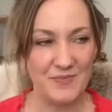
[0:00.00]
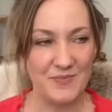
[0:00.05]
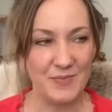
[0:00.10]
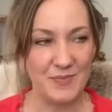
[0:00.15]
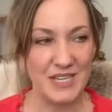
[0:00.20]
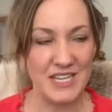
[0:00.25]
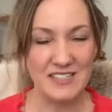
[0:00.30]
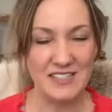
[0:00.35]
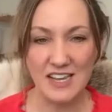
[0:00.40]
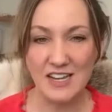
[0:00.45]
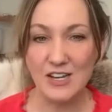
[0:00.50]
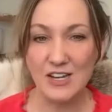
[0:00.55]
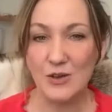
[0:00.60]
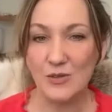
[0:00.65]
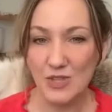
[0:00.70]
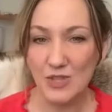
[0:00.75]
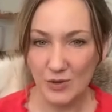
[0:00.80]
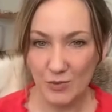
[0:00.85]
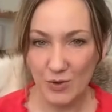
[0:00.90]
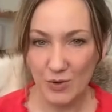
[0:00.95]
Because I know
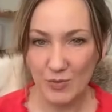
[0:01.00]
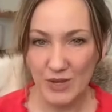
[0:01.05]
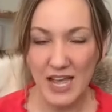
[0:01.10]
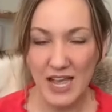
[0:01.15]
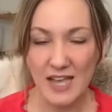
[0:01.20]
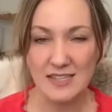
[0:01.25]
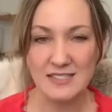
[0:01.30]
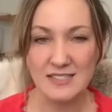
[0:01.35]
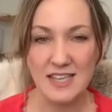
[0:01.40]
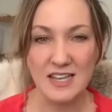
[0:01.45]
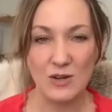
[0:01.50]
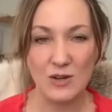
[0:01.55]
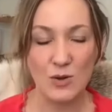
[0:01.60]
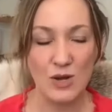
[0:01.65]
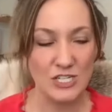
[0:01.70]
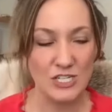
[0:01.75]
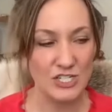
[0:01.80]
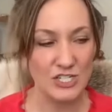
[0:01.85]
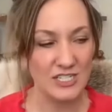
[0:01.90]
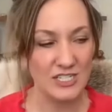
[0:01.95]
that when we ask that
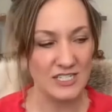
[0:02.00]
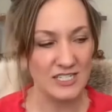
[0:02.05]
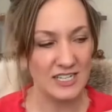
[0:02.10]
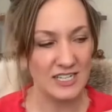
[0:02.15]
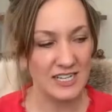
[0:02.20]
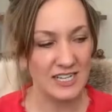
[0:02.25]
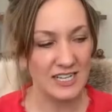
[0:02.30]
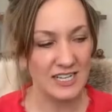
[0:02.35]
question,